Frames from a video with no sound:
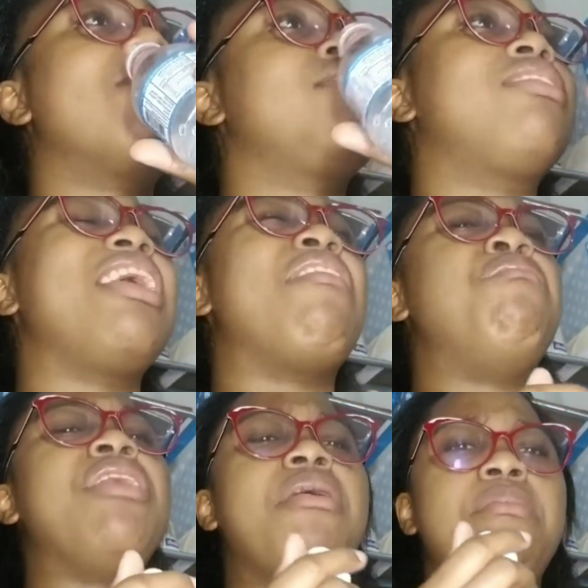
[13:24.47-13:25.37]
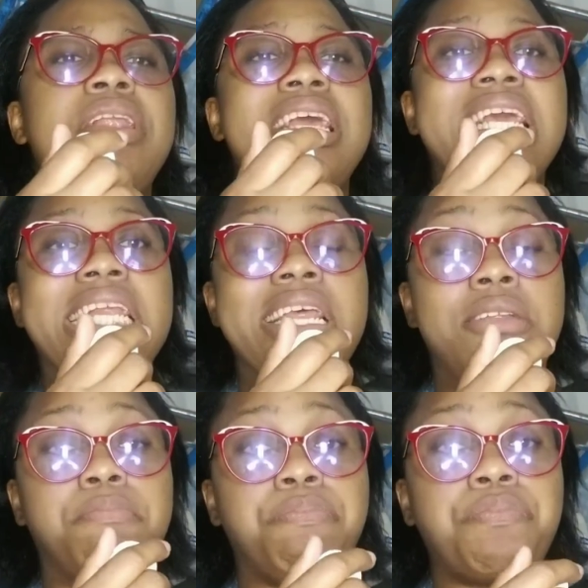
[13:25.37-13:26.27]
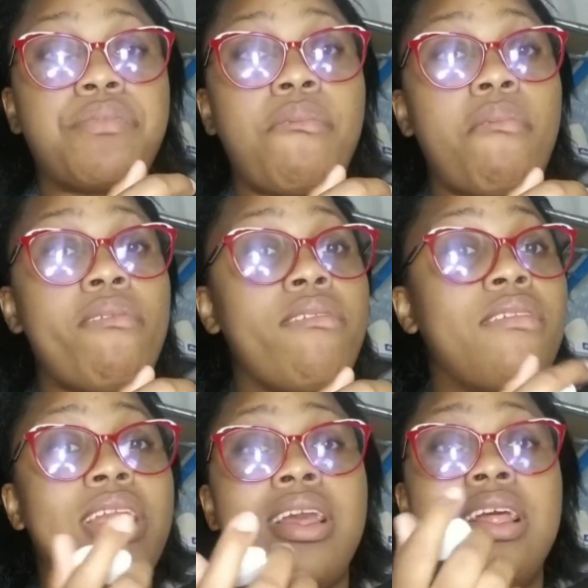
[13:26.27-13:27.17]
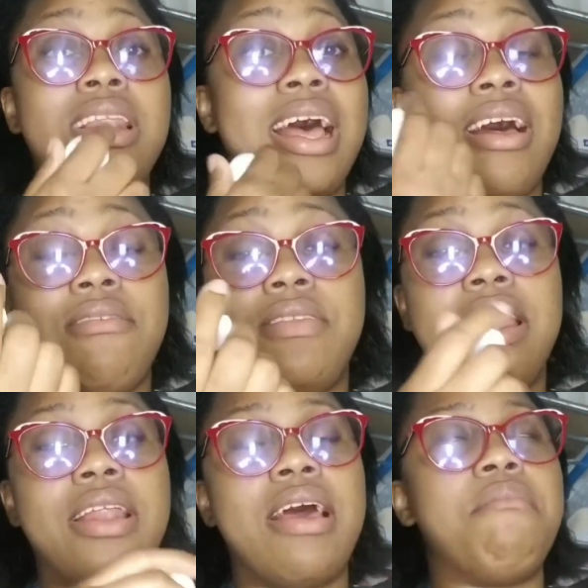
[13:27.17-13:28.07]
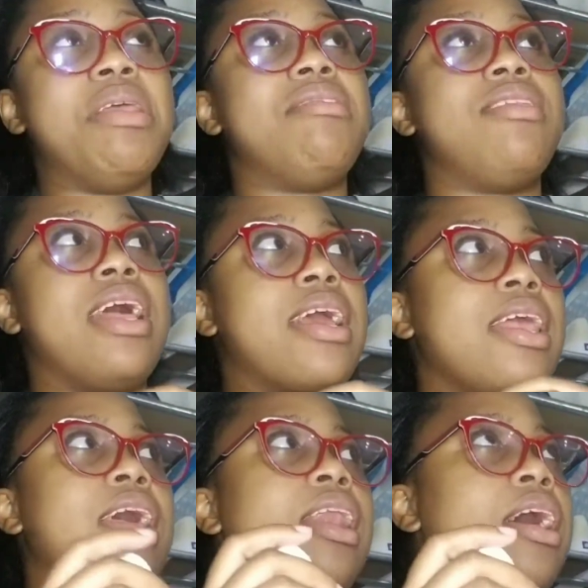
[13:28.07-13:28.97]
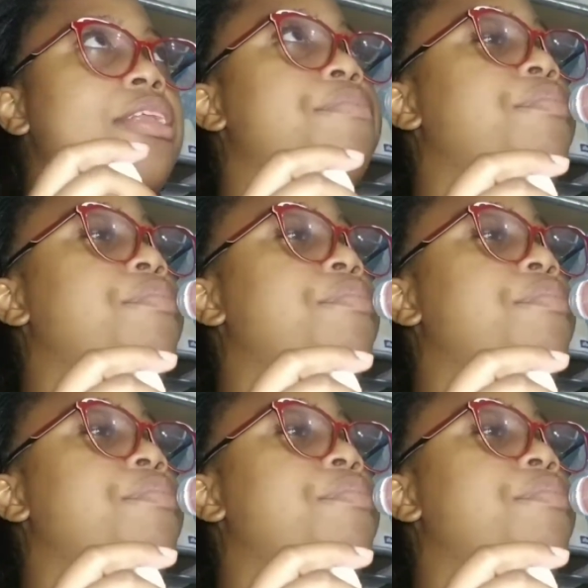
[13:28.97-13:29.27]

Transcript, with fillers: See, I've not been eating that often. I've been snacking a lot.